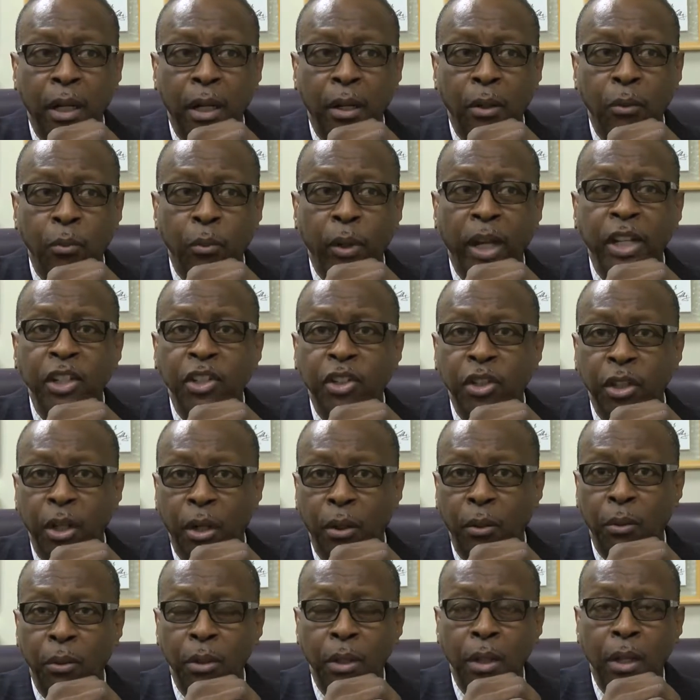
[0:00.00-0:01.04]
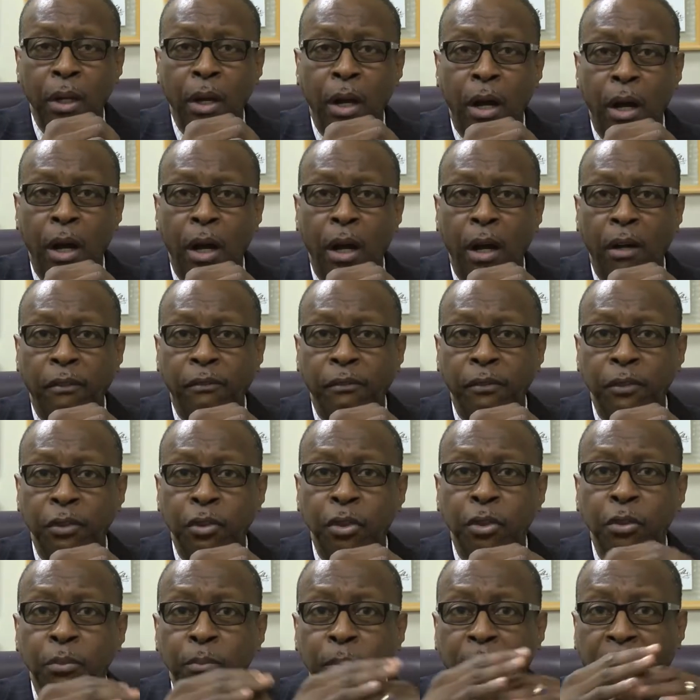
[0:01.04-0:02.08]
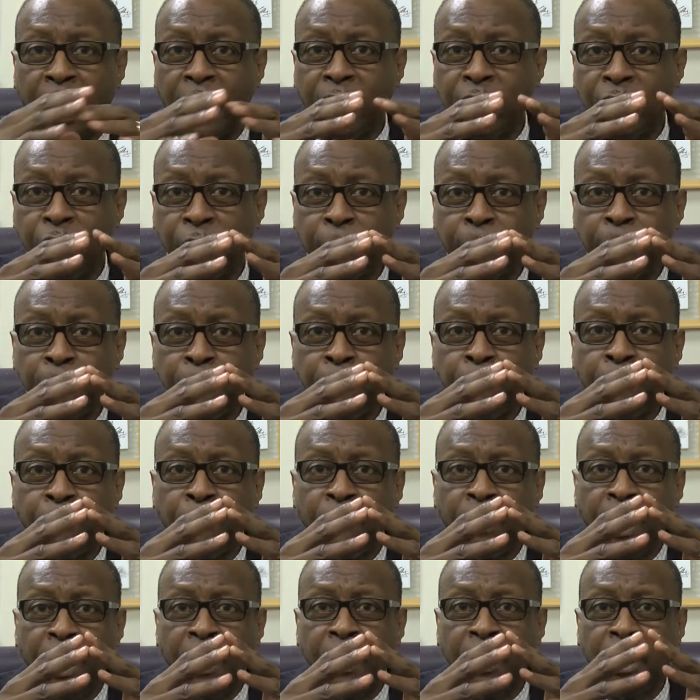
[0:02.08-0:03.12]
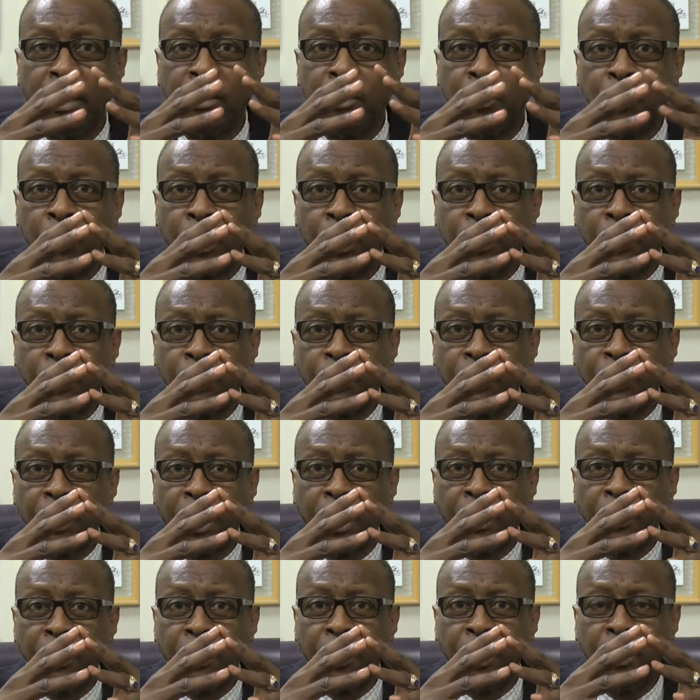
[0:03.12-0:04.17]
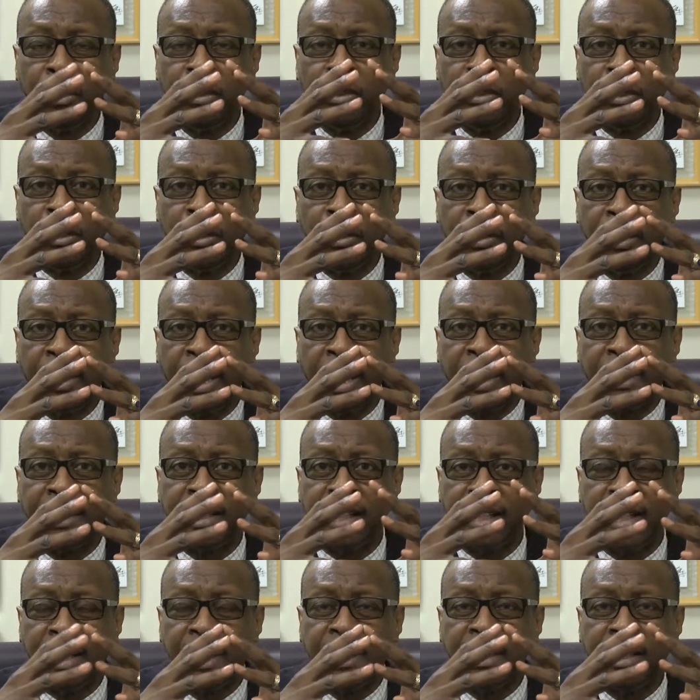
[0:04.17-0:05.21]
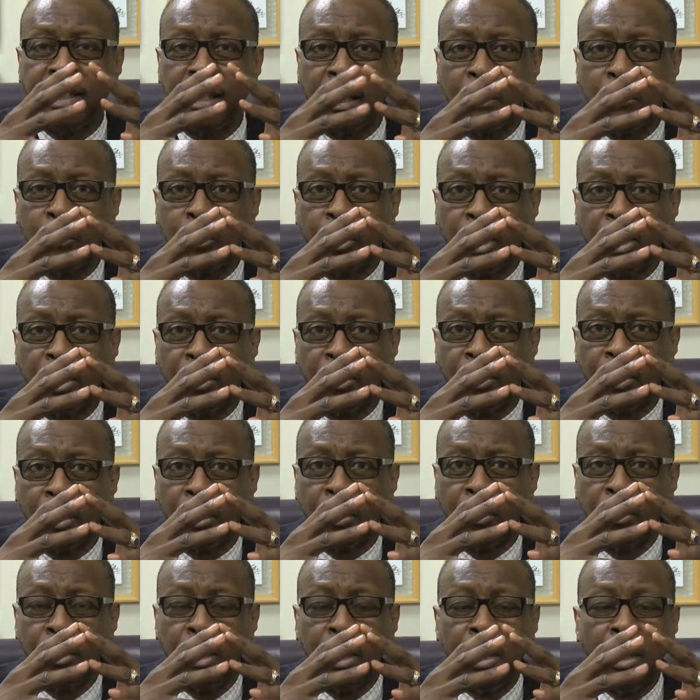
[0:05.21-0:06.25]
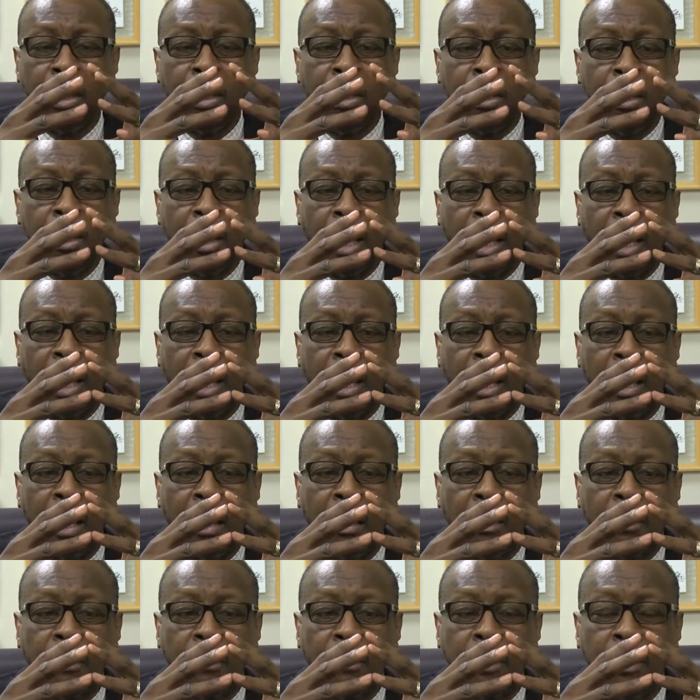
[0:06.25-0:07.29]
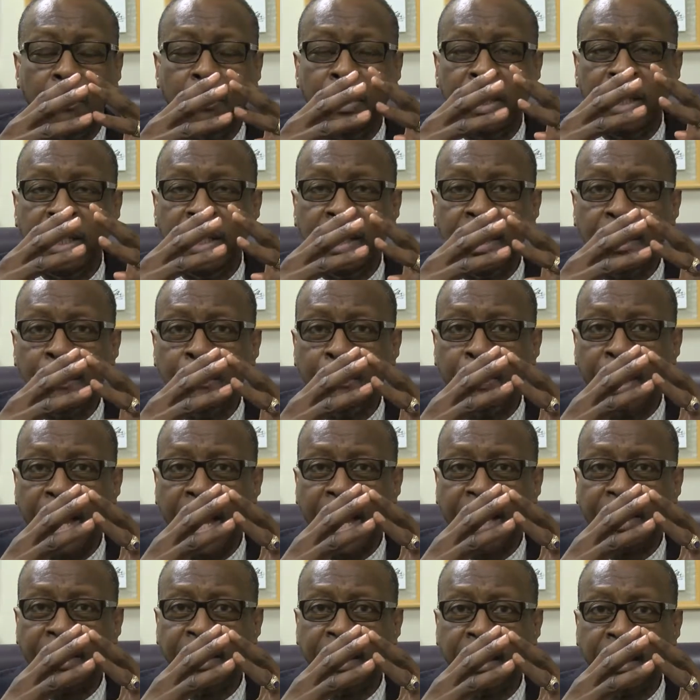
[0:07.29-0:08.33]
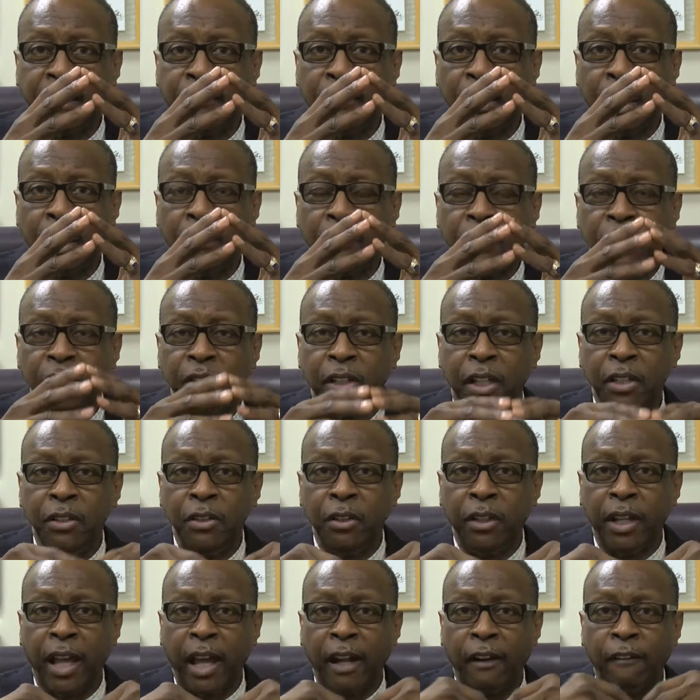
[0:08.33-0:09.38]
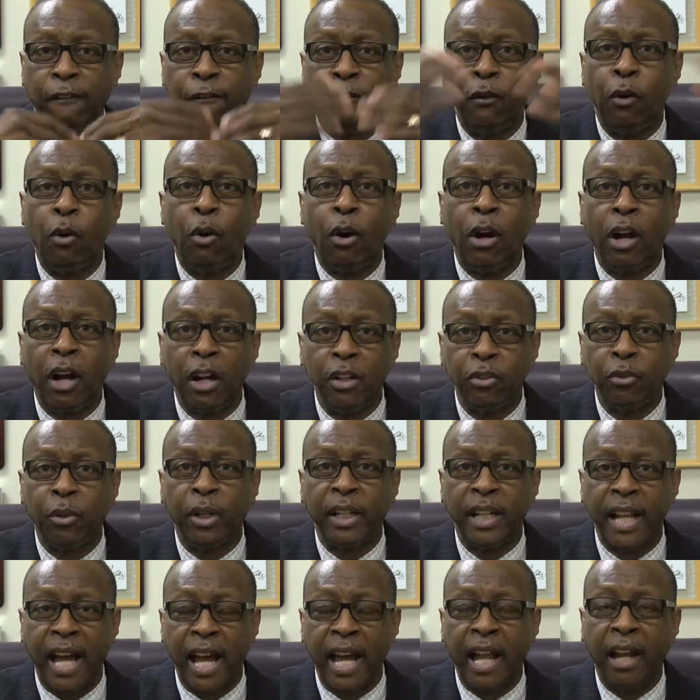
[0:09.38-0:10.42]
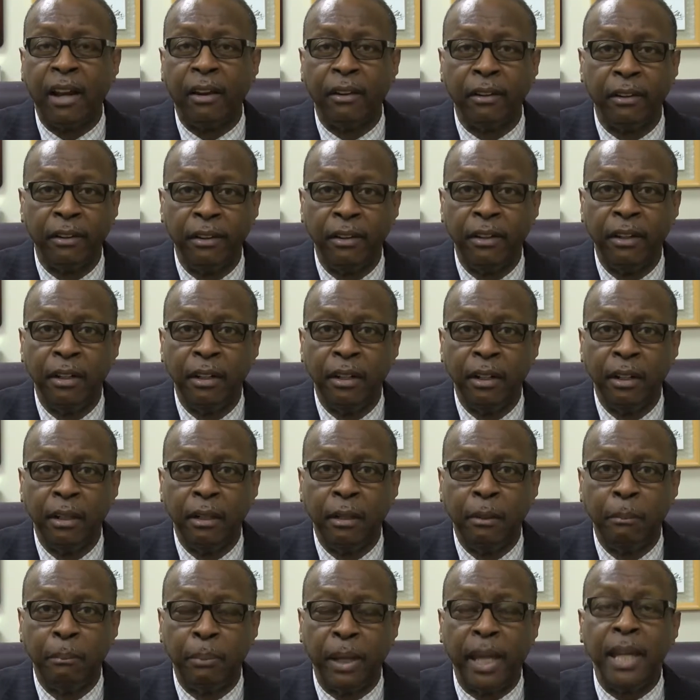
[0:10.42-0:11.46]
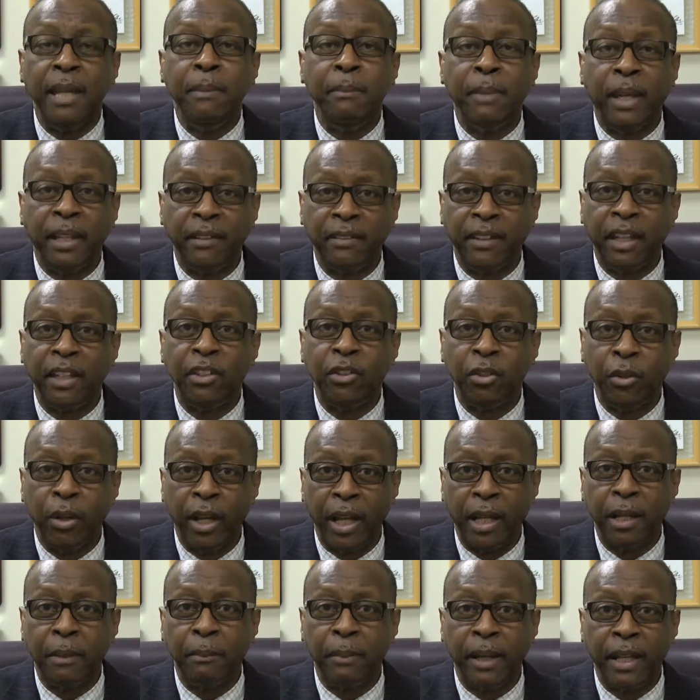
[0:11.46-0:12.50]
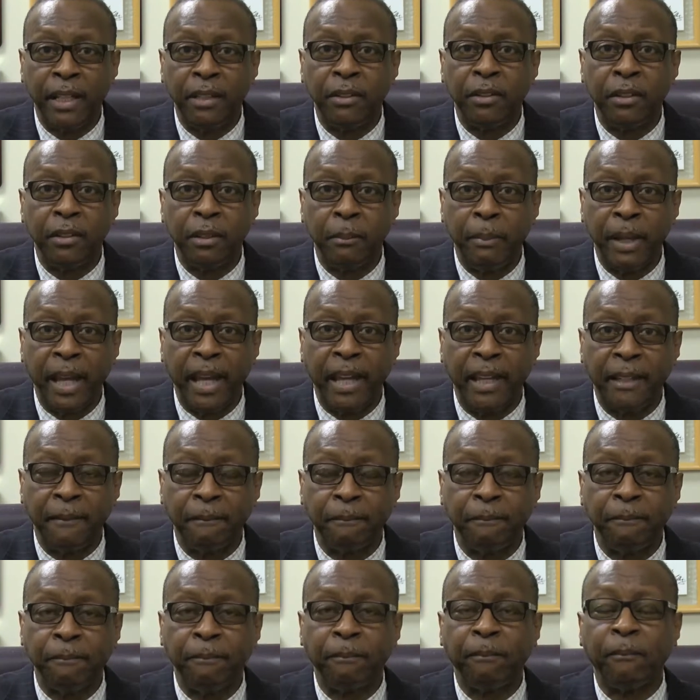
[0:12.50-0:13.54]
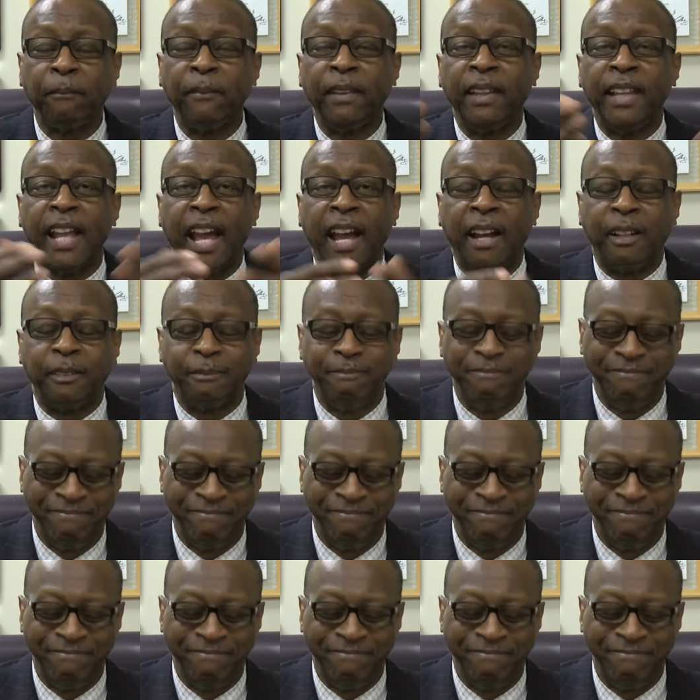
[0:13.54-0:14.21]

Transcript: ratio off too much. In other words, your debt to income ratio could be impacted if all of a sudden you got a $400 payment that you had to make to the bank. Now,